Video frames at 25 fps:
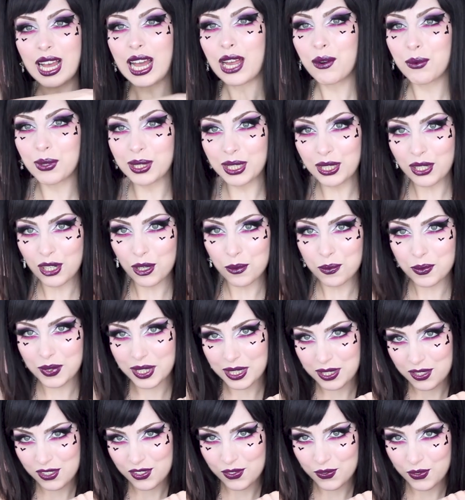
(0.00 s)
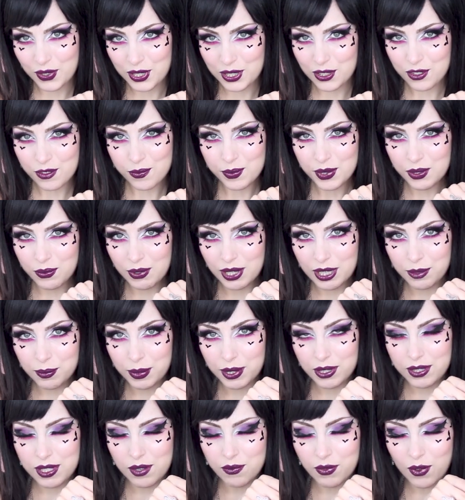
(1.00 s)
I really hope this fits me right
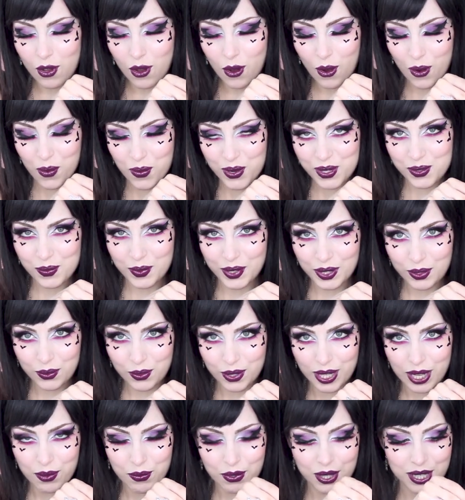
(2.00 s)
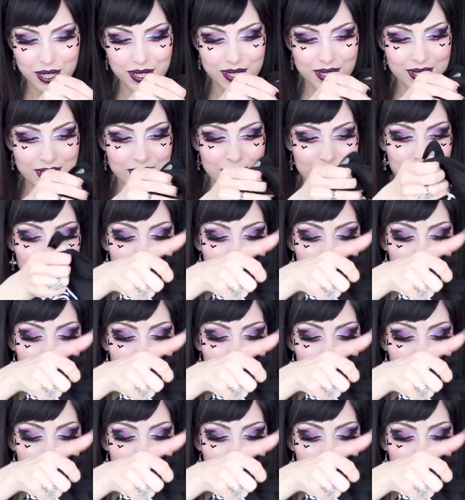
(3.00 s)
because I've always wanted to have this.